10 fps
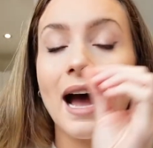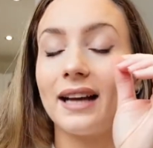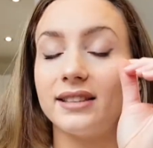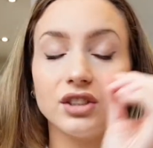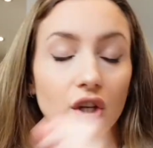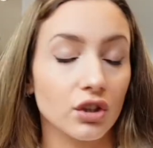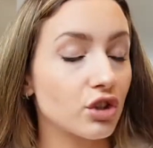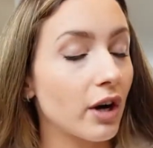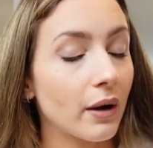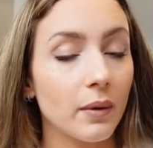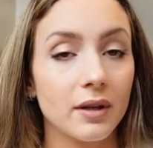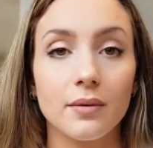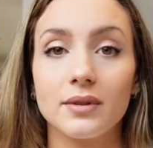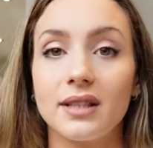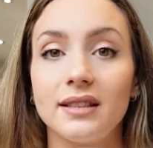I did not track what I
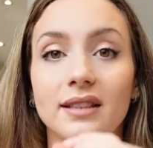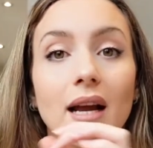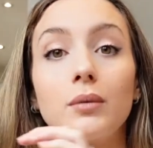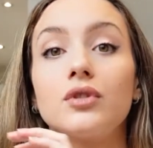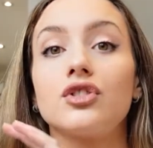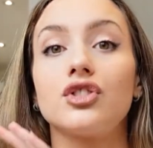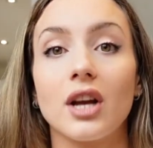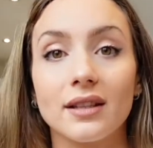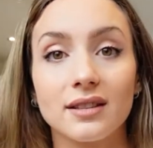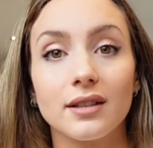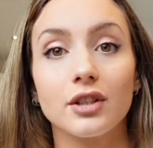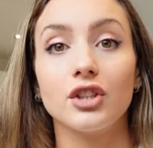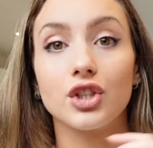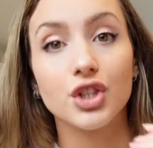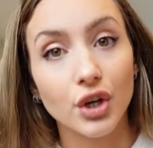was eating. I was just
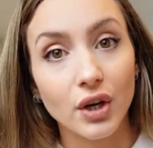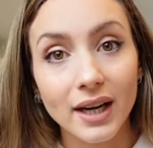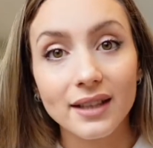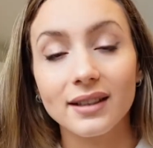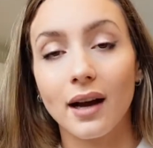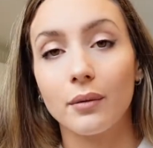ensuring that I